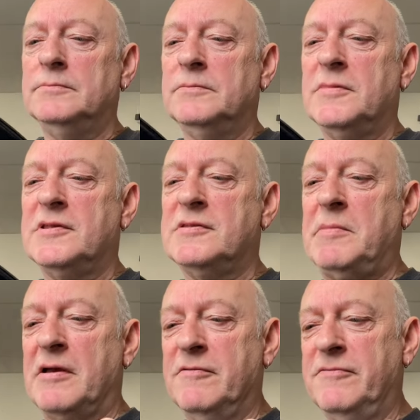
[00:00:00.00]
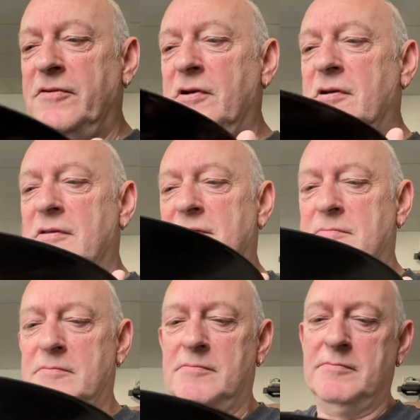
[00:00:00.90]
Speck
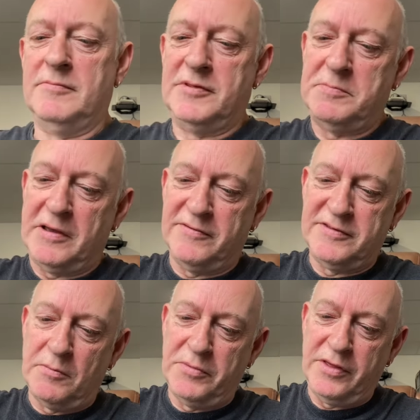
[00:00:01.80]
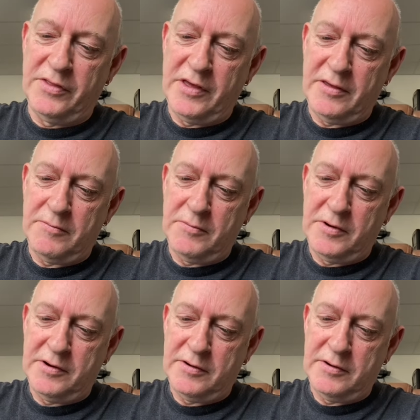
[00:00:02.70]
of something there,
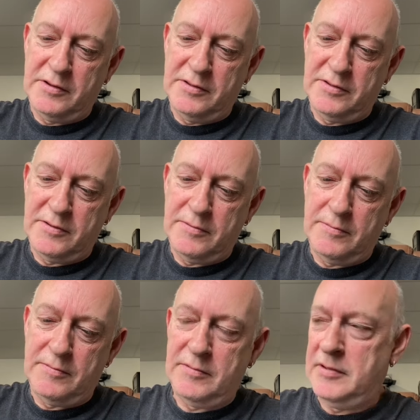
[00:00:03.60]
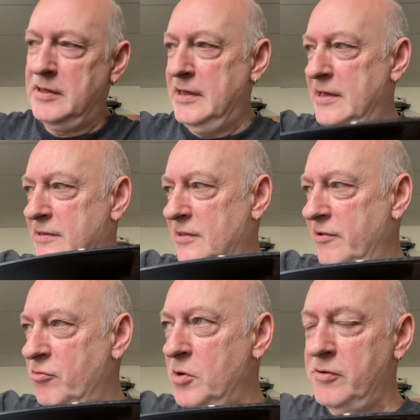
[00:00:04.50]
which is easily
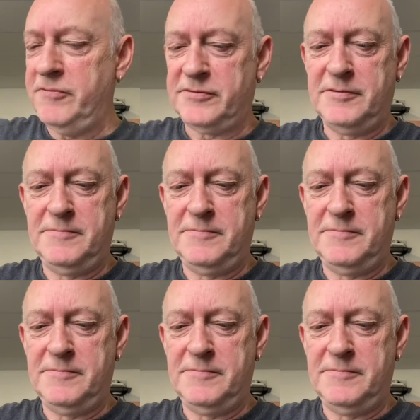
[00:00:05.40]
removed.